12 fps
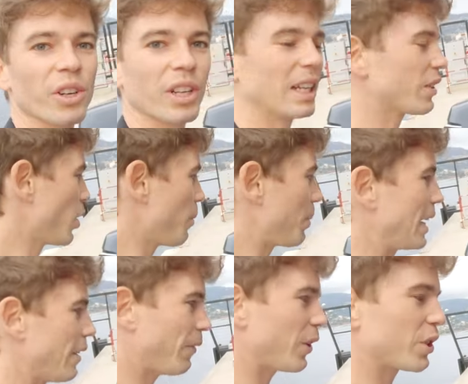look, let's hop in
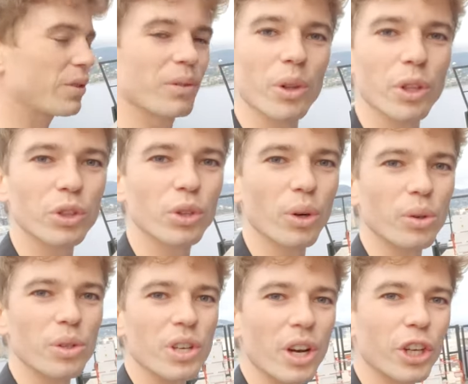here. First of all, the
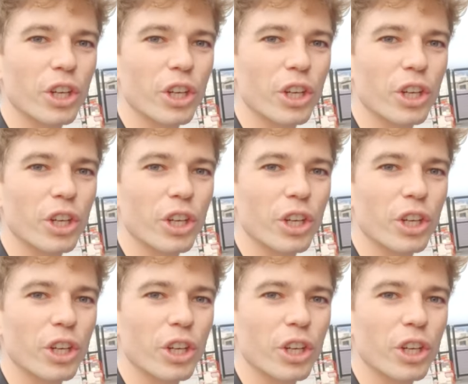doors are